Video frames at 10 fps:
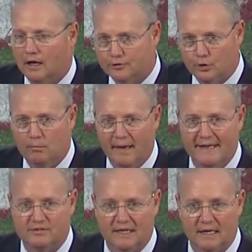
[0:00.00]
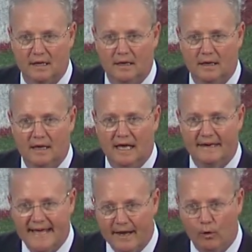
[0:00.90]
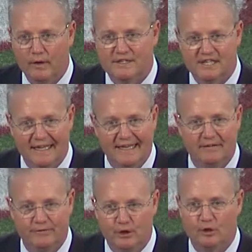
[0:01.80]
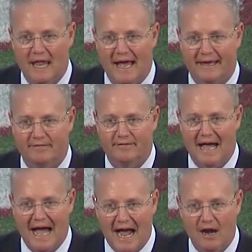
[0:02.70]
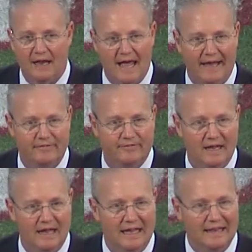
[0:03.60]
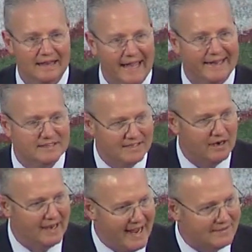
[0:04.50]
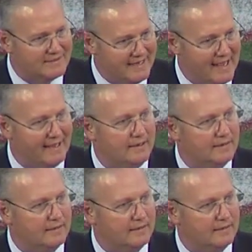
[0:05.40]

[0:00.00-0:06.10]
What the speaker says: A true blessing. Not only to live your life, our life, like it's our last day,